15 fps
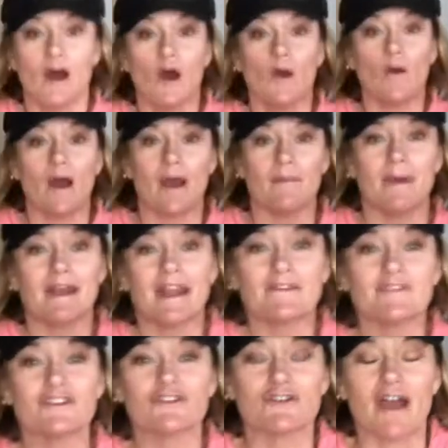Oh, I might have
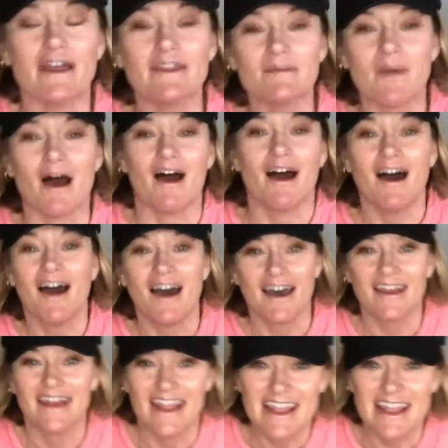to try them on.